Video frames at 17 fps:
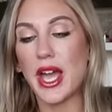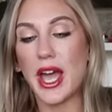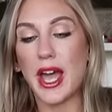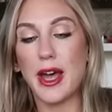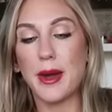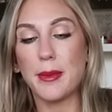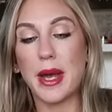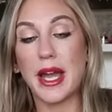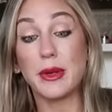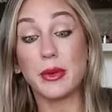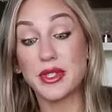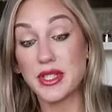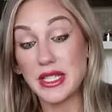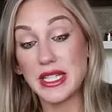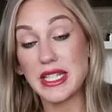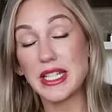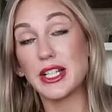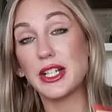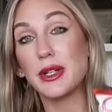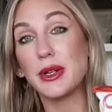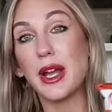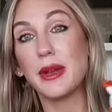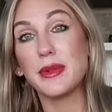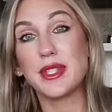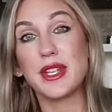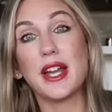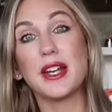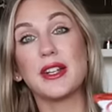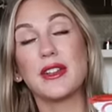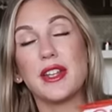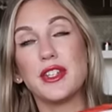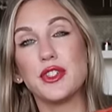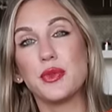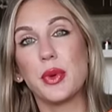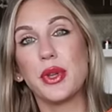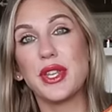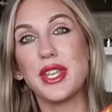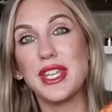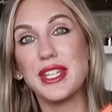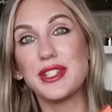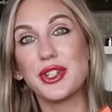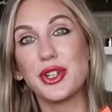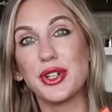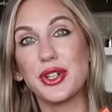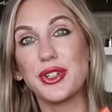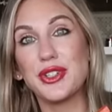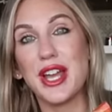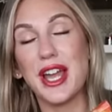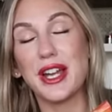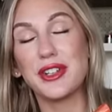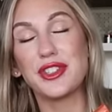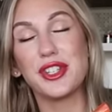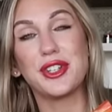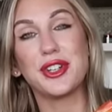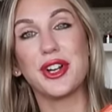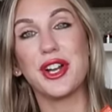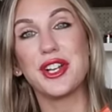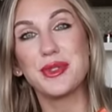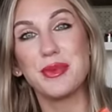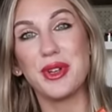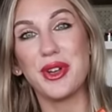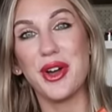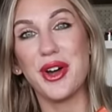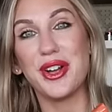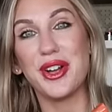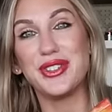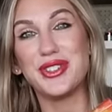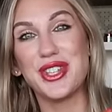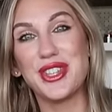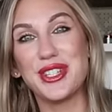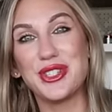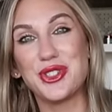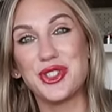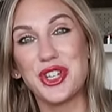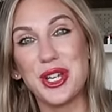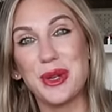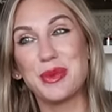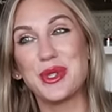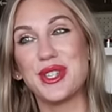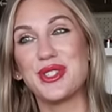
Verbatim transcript: um, I wasn't here, I was in Ireland, but he turned Ashley and her husband on to these chips.